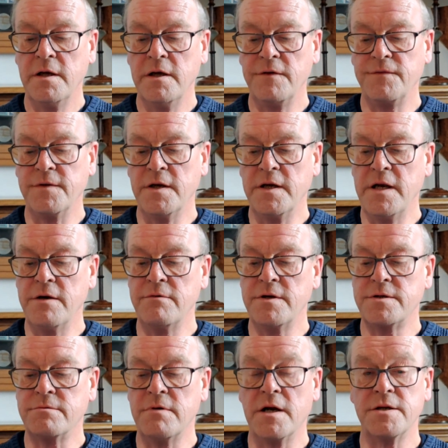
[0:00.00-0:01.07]
if the
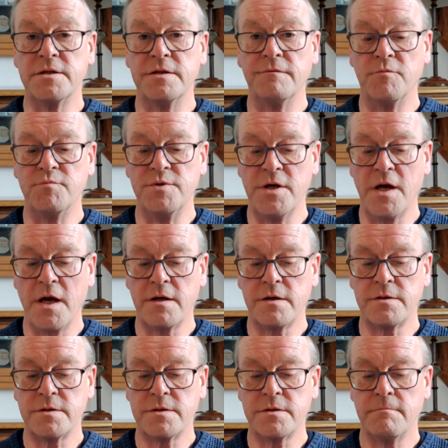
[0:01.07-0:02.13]
nearest relative
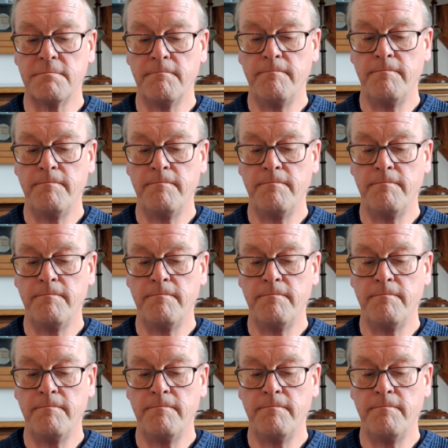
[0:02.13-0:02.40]
objects,